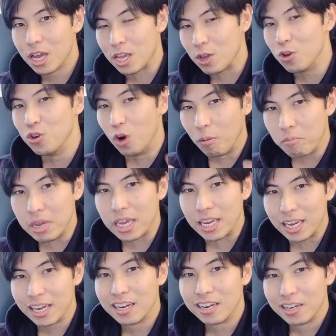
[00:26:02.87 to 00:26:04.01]
You know
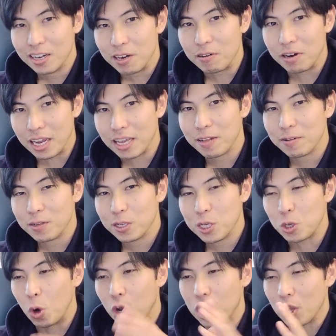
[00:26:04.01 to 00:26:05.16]
me. All right?
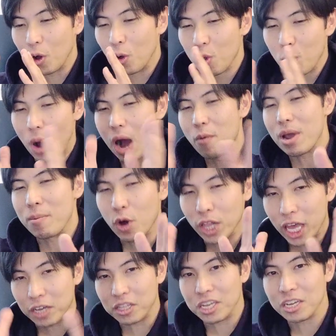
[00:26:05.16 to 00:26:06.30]
It's only one way more
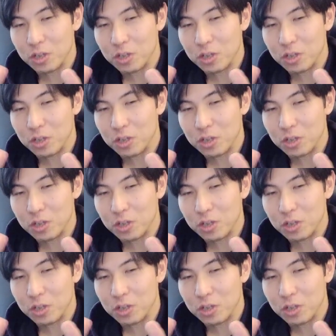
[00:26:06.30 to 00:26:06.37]
likely.